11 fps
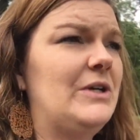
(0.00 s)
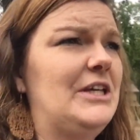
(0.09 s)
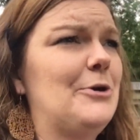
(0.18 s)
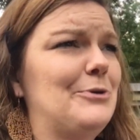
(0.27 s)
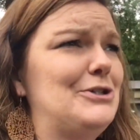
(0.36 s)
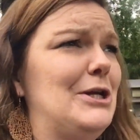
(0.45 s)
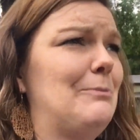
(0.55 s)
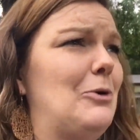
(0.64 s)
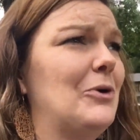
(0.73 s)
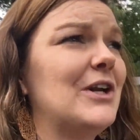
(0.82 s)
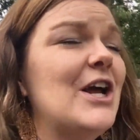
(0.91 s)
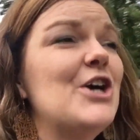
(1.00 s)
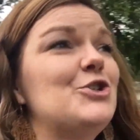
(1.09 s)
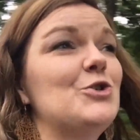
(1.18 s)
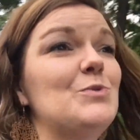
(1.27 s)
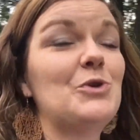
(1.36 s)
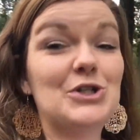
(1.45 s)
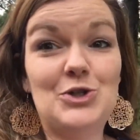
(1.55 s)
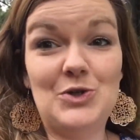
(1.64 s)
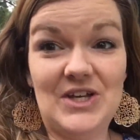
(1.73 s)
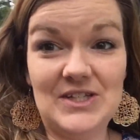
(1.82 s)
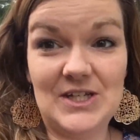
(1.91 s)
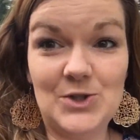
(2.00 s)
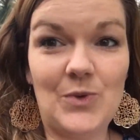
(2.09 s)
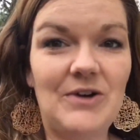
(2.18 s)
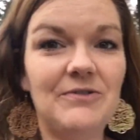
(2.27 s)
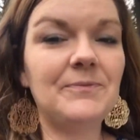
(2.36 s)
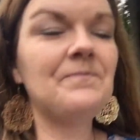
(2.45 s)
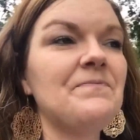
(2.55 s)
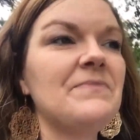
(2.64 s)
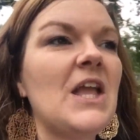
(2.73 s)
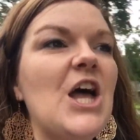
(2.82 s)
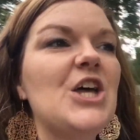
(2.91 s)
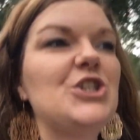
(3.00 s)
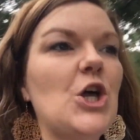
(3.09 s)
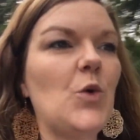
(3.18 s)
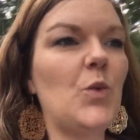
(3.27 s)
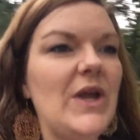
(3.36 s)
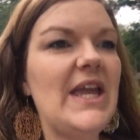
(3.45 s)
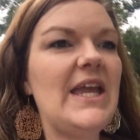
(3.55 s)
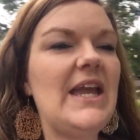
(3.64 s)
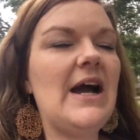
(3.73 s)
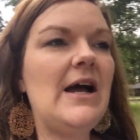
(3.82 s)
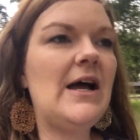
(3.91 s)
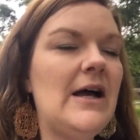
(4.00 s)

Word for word: year was she born? She was born in two thousand twelve. So we